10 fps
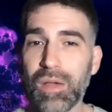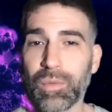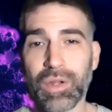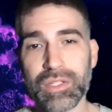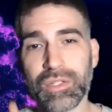
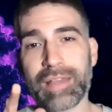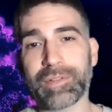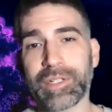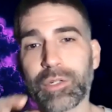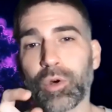We'll also have
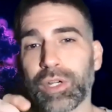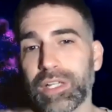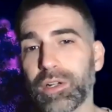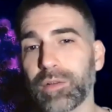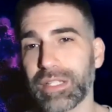a
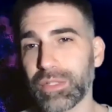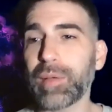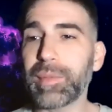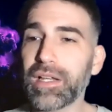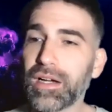recording of this
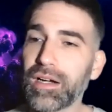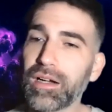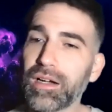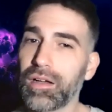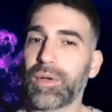
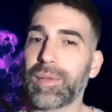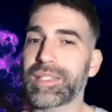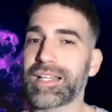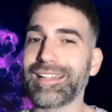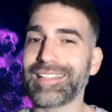webinar on the
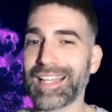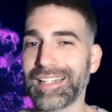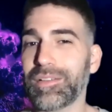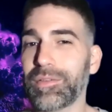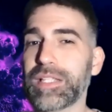website
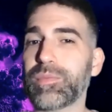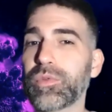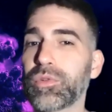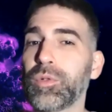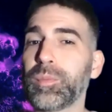and in the
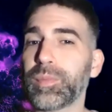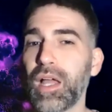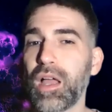Facebook group.